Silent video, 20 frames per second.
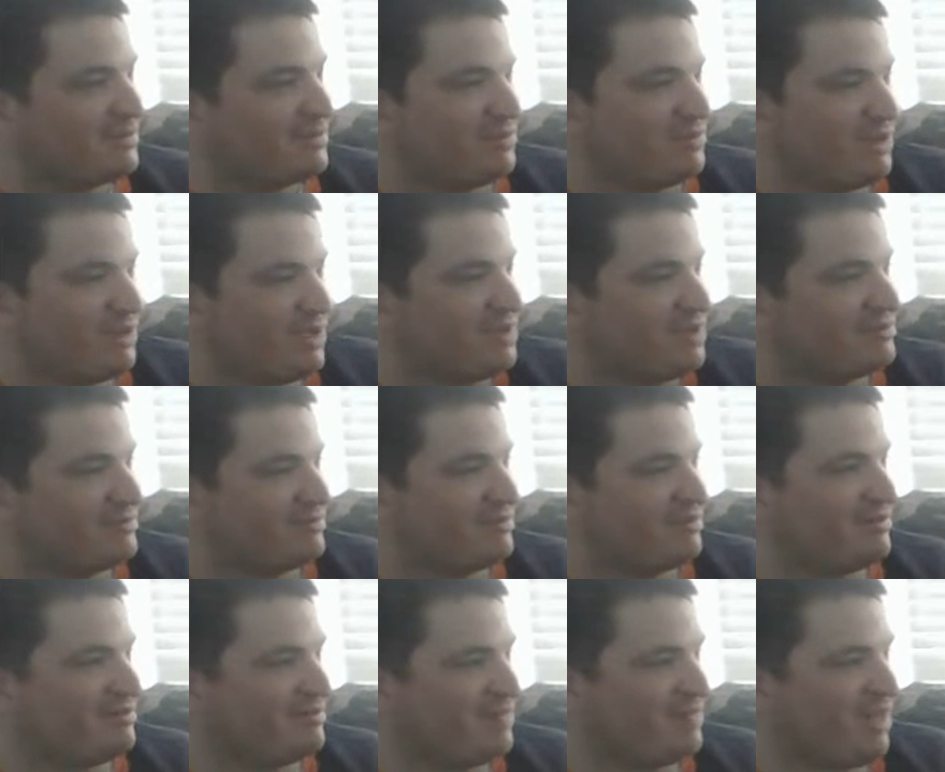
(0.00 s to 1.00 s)
Because
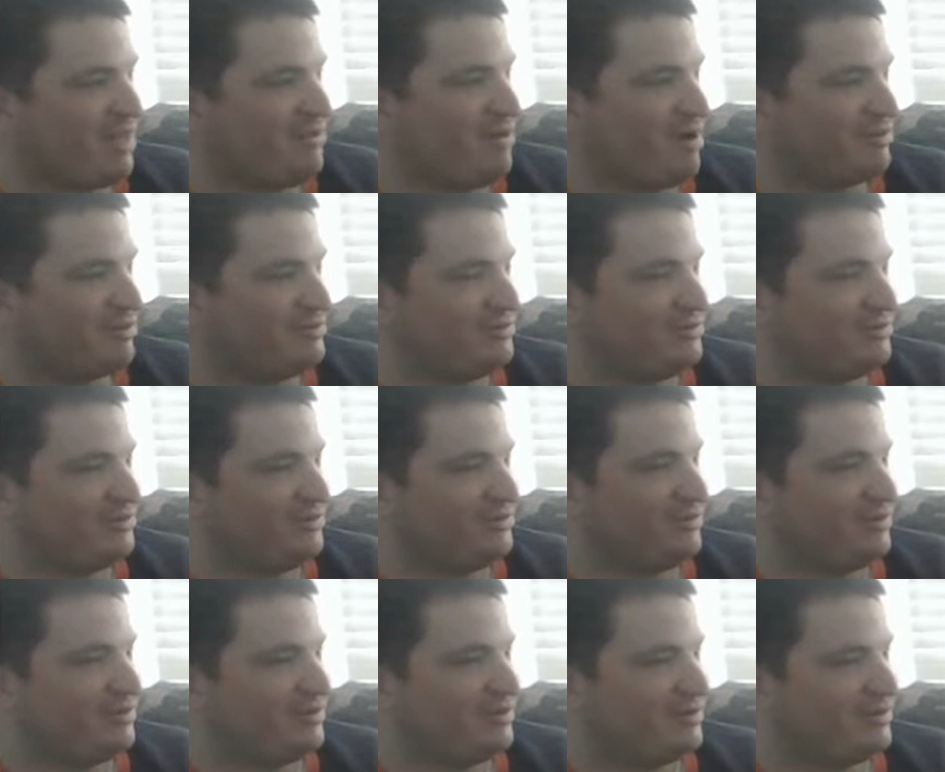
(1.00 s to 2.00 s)
they want
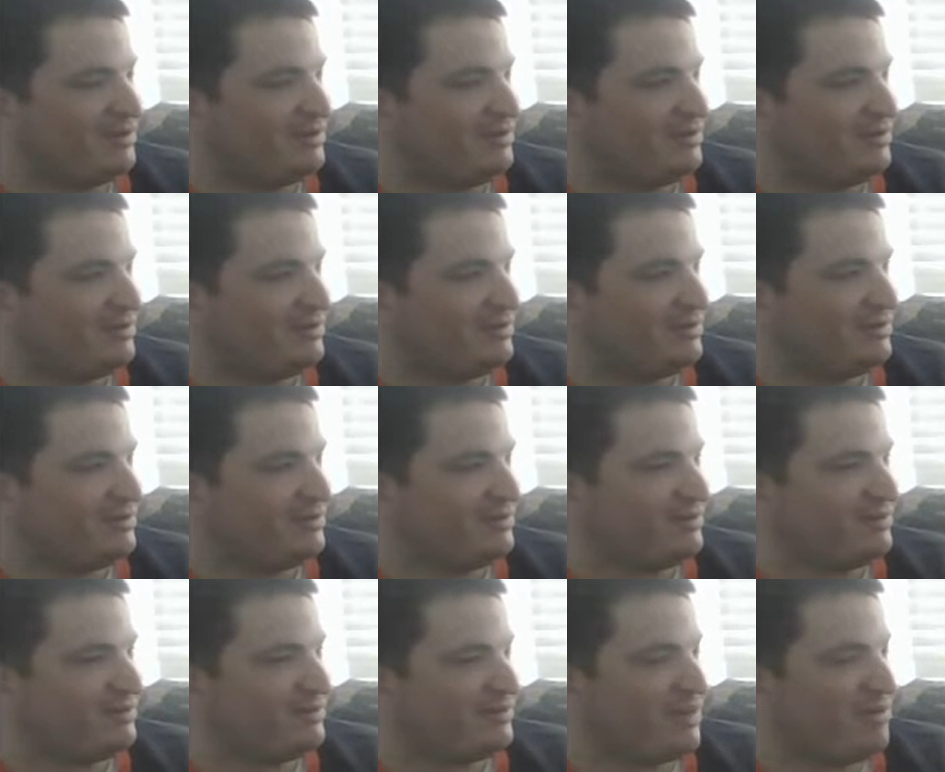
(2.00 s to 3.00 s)
to
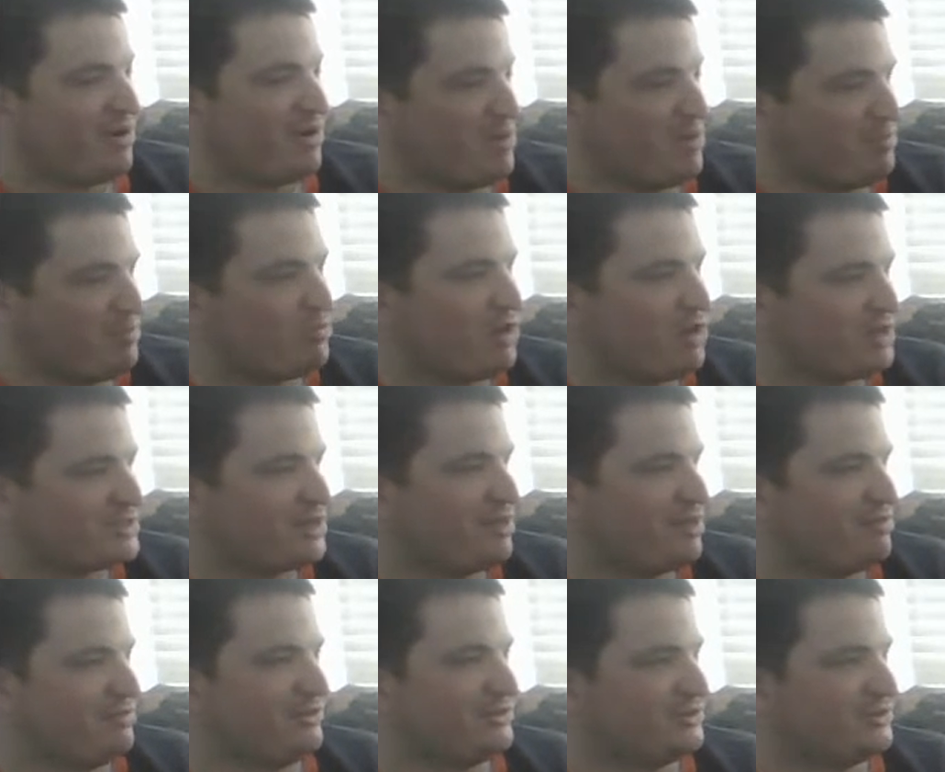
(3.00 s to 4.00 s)
impress
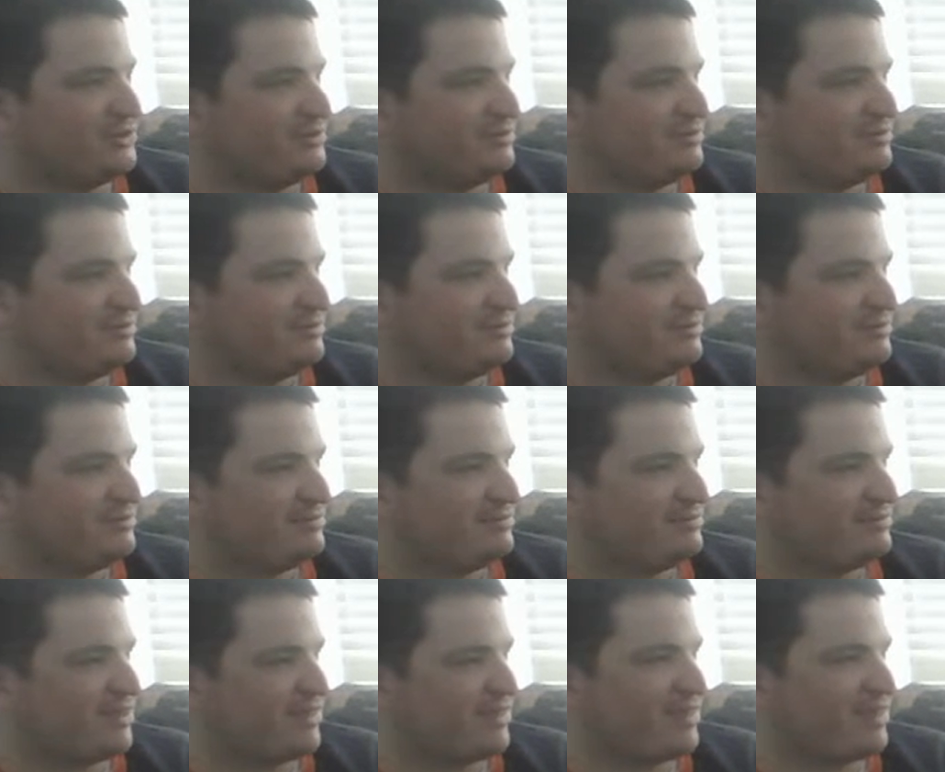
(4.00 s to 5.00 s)
others.
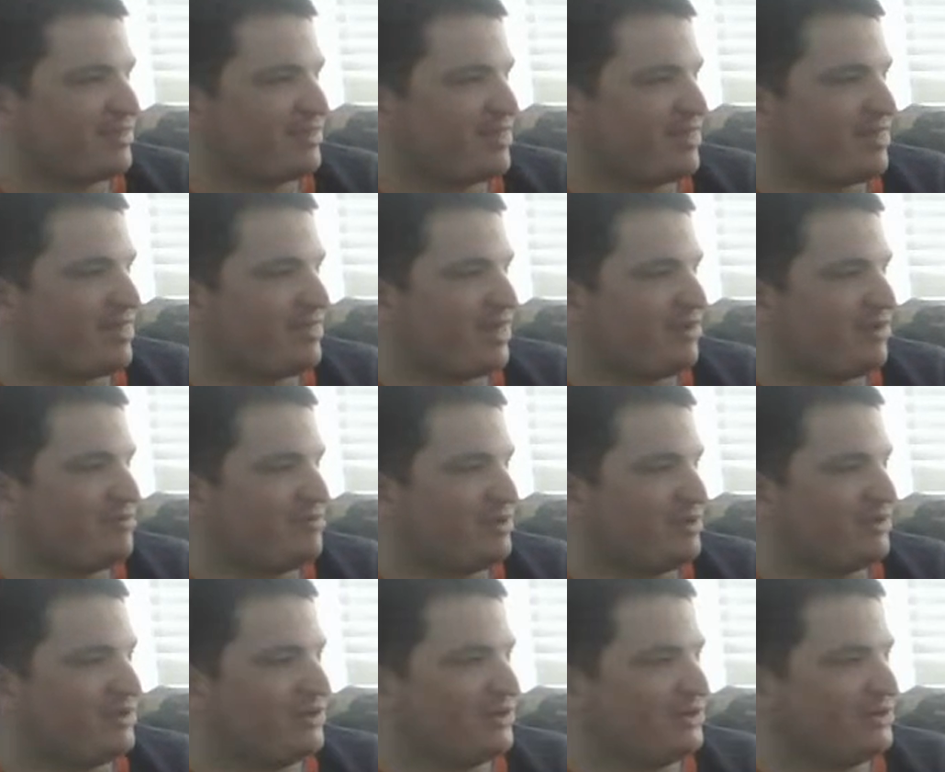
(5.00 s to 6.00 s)
They think that that would be
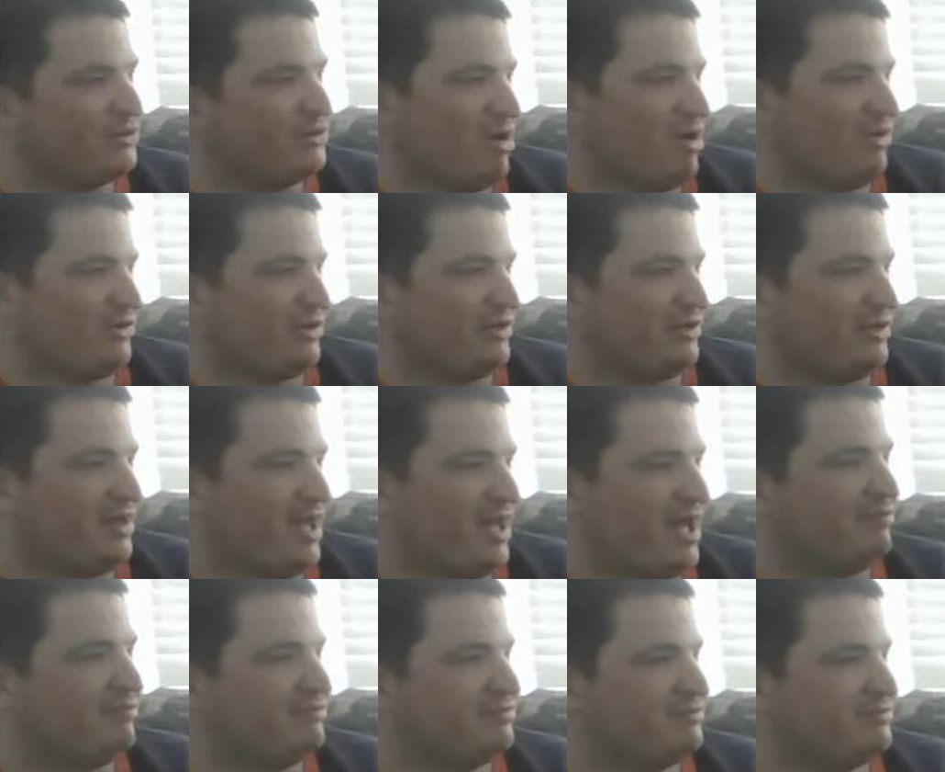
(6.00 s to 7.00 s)
a good quality to
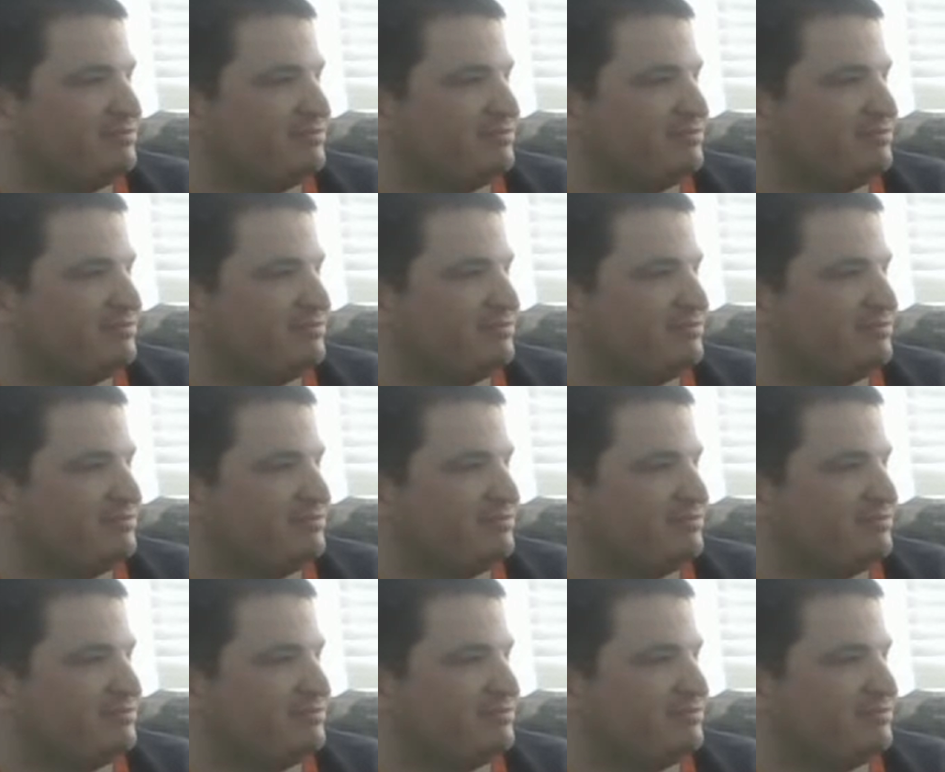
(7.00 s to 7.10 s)
have.